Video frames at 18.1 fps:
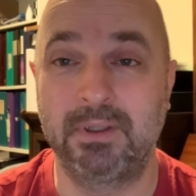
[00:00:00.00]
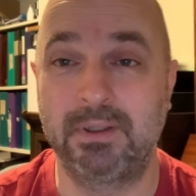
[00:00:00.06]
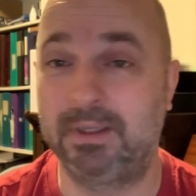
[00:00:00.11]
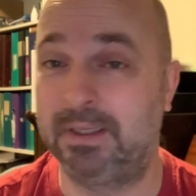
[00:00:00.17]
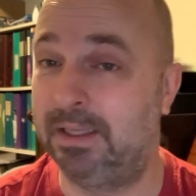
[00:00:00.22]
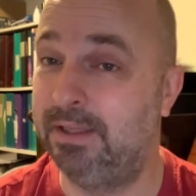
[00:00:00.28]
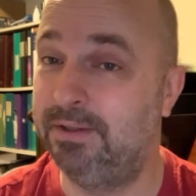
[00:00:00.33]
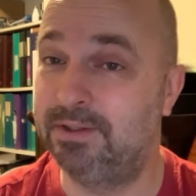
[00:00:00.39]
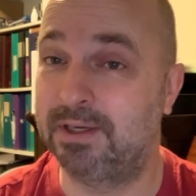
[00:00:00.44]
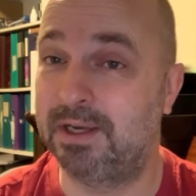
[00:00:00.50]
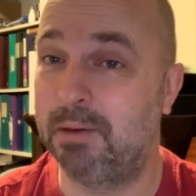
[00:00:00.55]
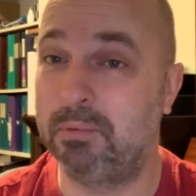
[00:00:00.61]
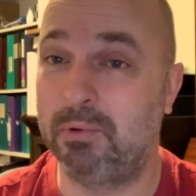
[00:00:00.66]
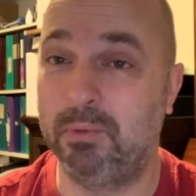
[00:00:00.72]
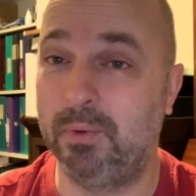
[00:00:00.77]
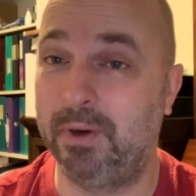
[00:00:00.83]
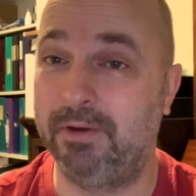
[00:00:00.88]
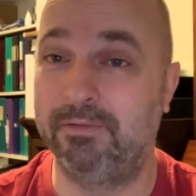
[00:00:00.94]
he's a
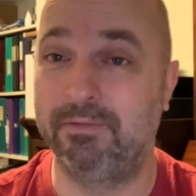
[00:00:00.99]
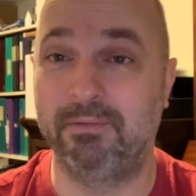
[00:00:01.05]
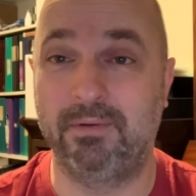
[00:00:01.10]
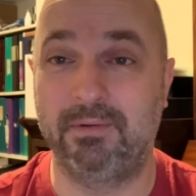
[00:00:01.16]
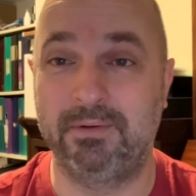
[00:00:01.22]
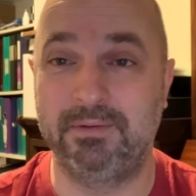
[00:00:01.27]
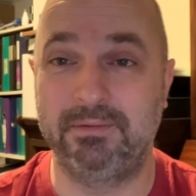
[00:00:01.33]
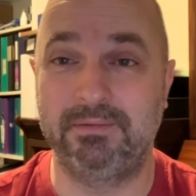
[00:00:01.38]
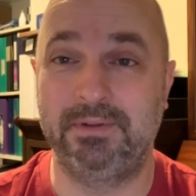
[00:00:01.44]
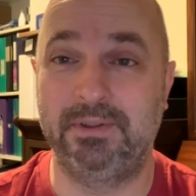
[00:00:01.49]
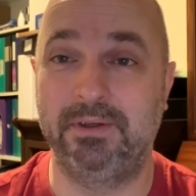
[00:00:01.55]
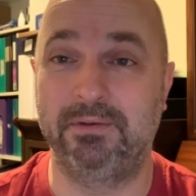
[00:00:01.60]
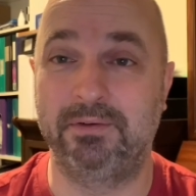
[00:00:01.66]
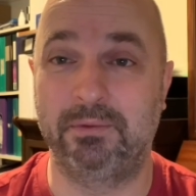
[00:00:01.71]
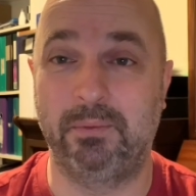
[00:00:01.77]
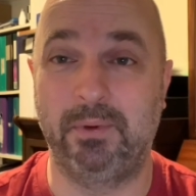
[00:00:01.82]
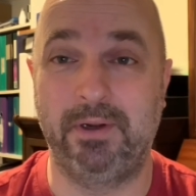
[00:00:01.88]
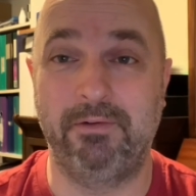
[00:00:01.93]
couple away from,
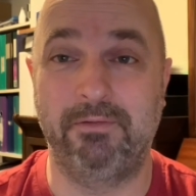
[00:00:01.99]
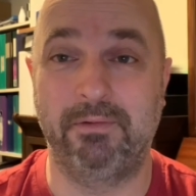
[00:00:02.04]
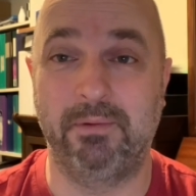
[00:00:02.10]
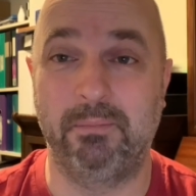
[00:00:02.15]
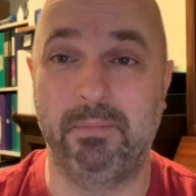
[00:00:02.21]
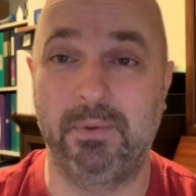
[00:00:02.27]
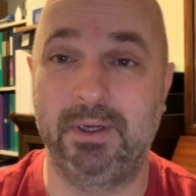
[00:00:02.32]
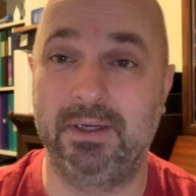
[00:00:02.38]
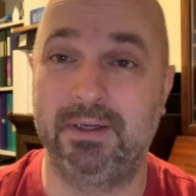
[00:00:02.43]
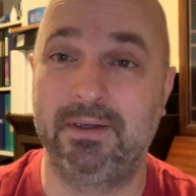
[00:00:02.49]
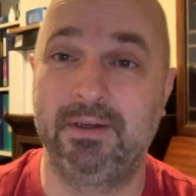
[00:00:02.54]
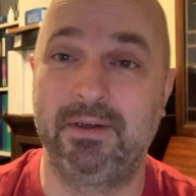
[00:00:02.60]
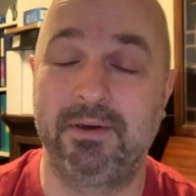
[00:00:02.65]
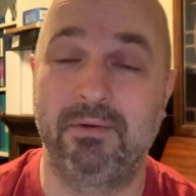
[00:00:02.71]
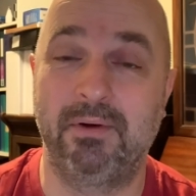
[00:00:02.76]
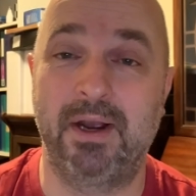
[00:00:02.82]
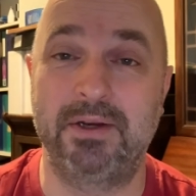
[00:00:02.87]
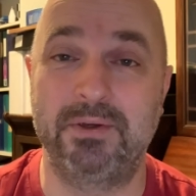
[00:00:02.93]
years away from uh,
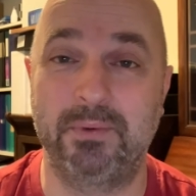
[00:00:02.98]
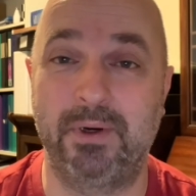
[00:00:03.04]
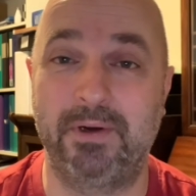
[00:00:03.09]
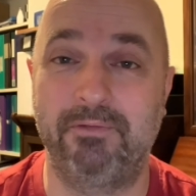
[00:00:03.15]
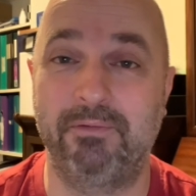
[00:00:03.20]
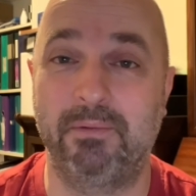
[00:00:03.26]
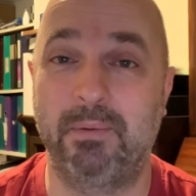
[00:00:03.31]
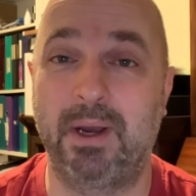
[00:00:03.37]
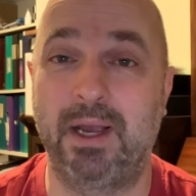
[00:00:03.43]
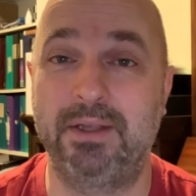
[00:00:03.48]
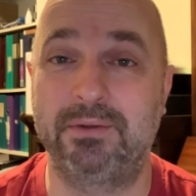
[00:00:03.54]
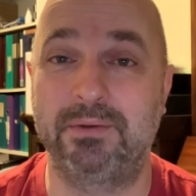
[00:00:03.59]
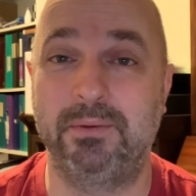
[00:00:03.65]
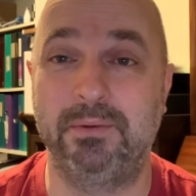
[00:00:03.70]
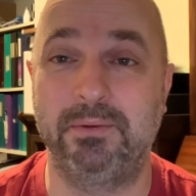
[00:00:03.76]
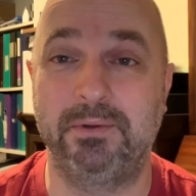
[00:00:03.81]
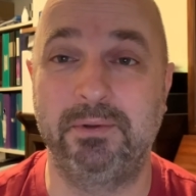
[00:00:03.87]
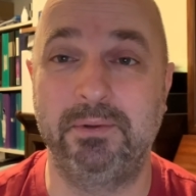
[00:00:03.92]
graduating from high
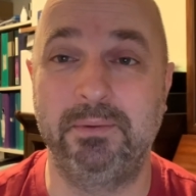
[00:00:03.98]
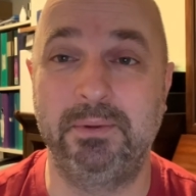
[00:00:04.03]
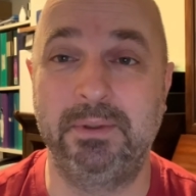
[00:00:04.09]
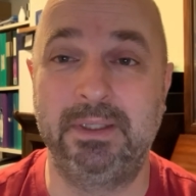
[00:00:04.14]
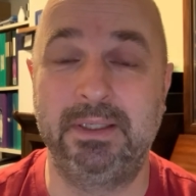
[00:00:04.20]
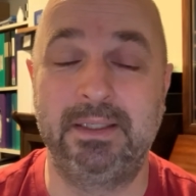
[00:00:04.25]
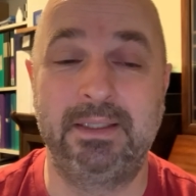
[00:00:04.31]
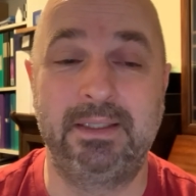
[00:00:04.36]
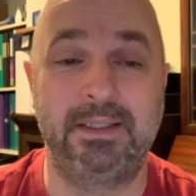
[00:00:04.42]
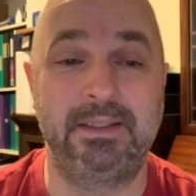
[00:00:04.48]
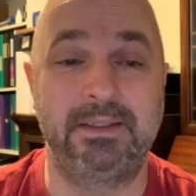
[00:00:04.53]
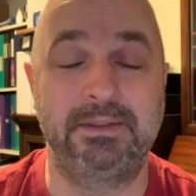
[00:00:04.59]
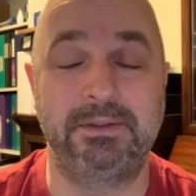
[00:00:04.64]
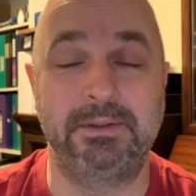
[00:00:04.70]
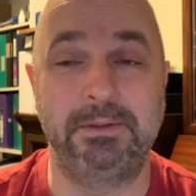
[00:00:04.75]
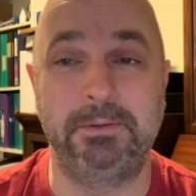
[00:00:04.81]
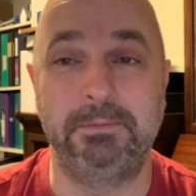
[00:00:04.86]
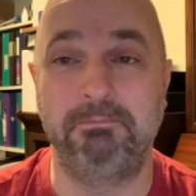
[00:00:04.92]
school too.
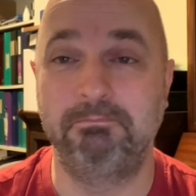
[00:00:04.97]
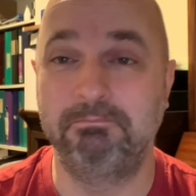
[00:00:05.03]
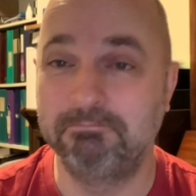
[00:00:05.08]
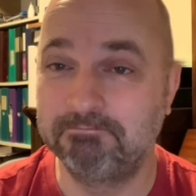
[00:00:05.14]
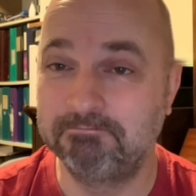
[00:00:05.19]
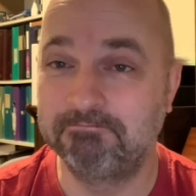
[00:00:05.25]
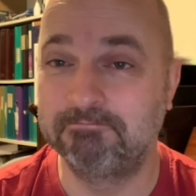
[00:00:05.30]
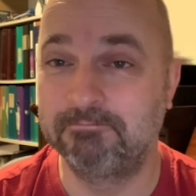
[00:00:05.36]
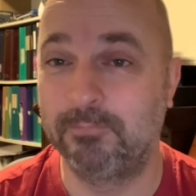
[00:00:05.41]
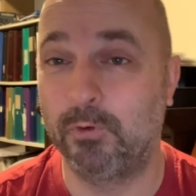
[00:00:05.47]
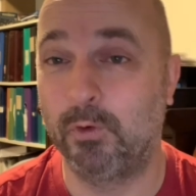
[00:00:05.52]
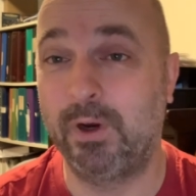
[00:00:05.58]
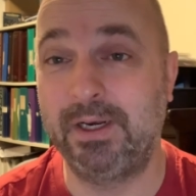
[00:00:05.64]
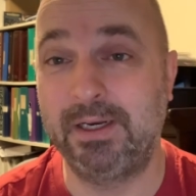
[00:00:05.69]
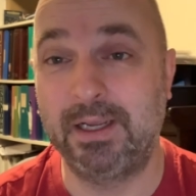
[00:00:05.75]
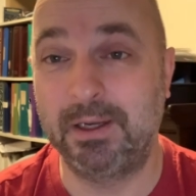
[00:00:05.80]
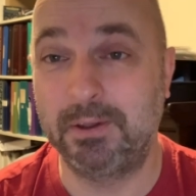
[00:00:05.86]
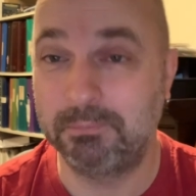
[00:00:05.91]
So for
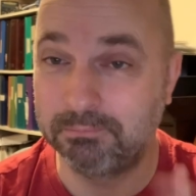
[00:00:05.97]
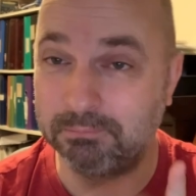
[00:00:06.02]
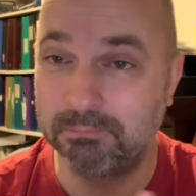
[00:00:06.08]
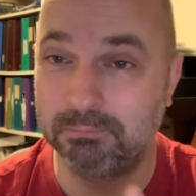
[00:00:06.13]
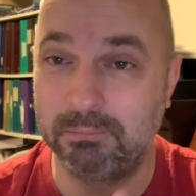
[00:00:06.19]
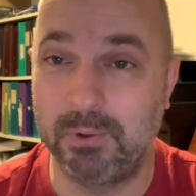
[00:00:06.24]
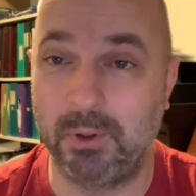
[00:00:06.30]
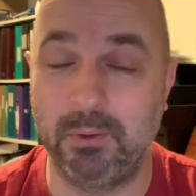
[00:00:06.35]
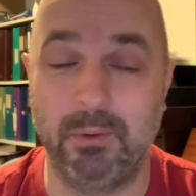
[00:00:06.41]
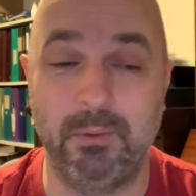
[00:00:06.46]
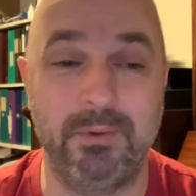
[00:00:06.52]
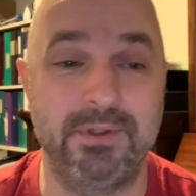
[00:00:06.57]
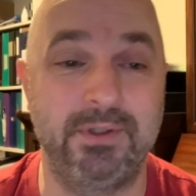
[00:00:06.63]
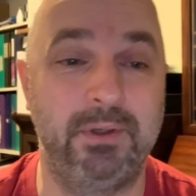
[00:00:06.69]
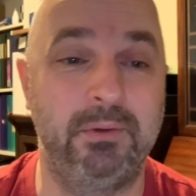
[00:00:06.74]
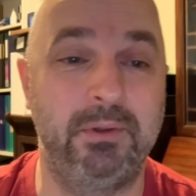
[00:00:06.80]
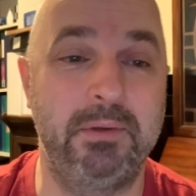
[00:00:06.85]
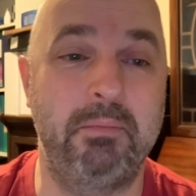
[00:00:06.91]
right now, Polo is
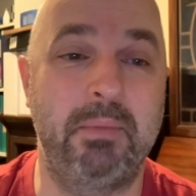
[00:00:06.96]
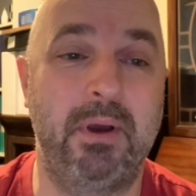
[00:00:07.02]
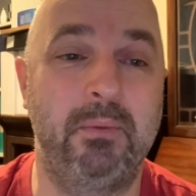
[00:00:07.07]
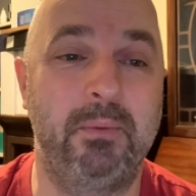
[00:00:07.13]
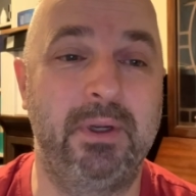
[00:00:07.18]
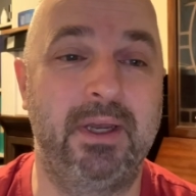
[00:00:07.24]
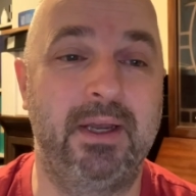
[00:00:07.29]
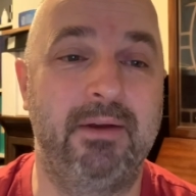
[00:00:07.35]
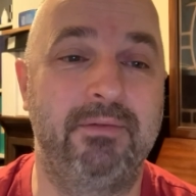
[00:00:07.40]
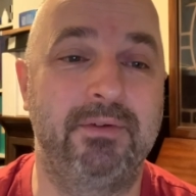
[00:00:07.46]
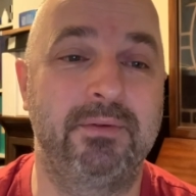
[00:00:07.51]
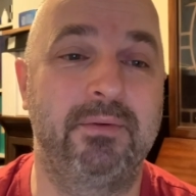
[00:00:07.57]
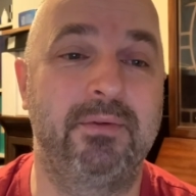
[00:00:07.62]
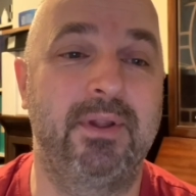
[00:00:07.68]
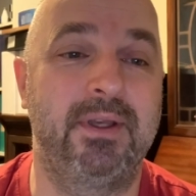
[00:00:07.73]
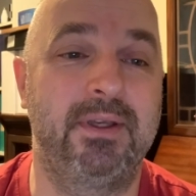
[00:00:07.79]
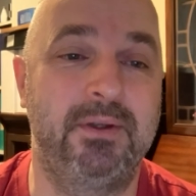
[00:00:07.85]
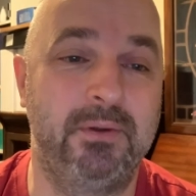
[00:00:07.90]
the only pet we have. So
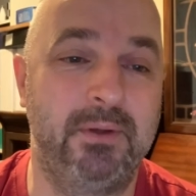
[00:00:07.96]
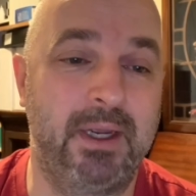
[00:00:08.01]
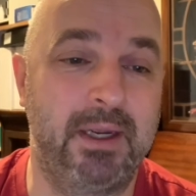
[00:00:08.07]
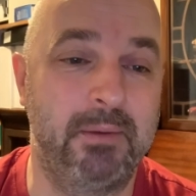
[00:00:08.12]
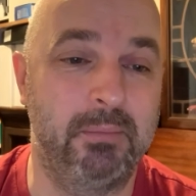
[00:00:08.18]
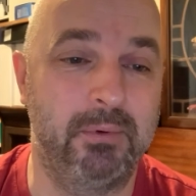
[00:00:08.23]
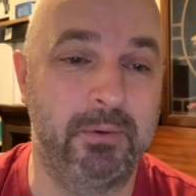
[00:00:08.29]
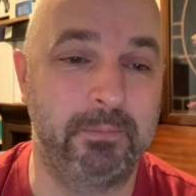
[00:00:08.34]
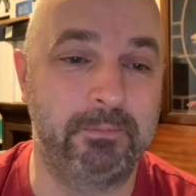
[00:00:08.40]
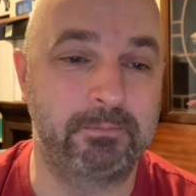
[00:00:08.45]
thank you, Amber.